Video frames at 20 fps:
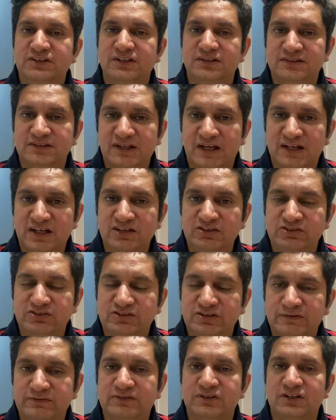this second
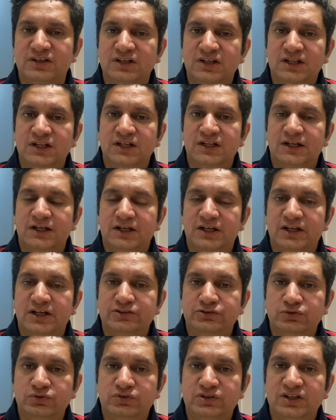shift
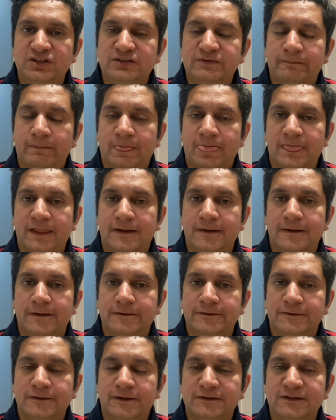using
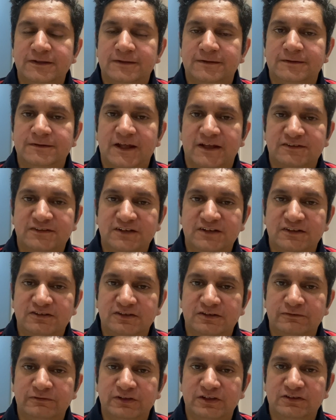you know, this
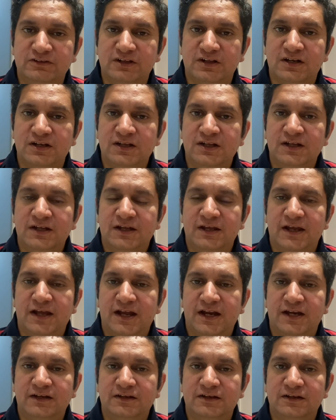destination feature.
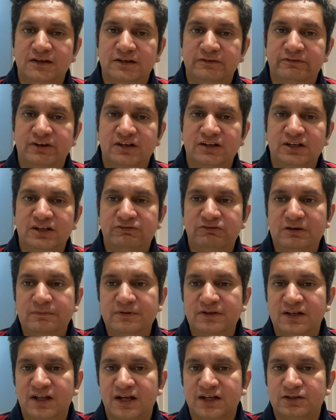And when it will
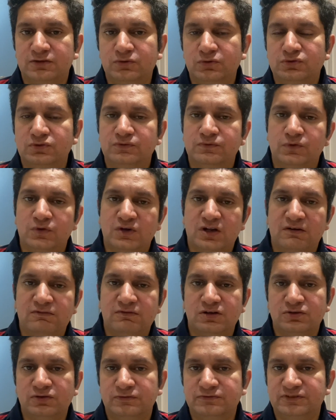be like 2 to 4
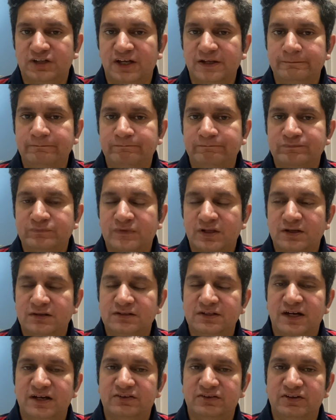hours of time,
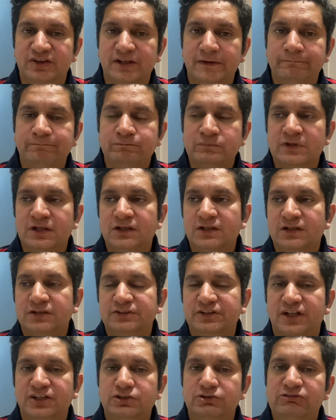let's say,
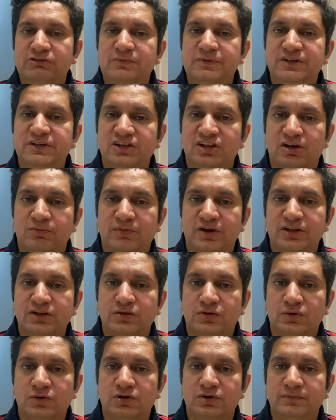then you will be nearby
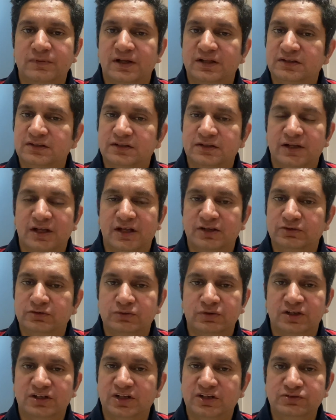your home and
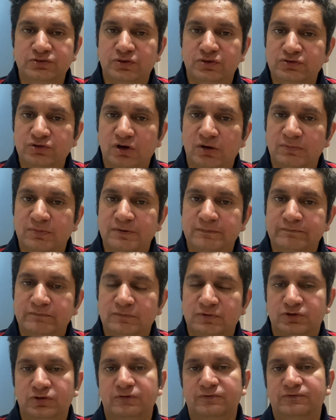you are done your job.
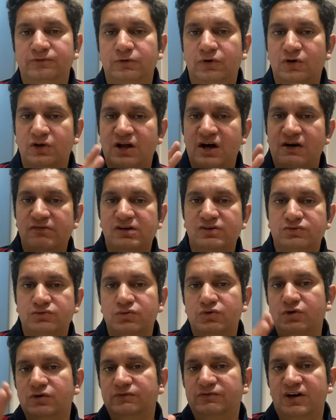So 4 hours to
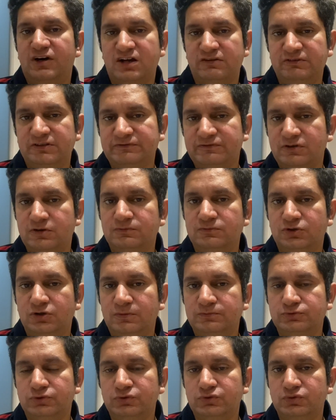go far away from
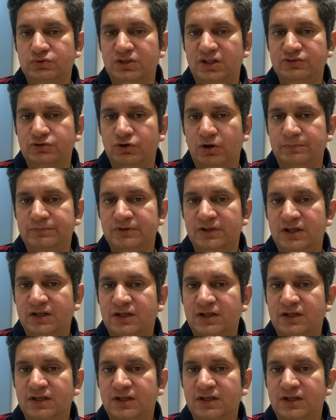home to do the jobs,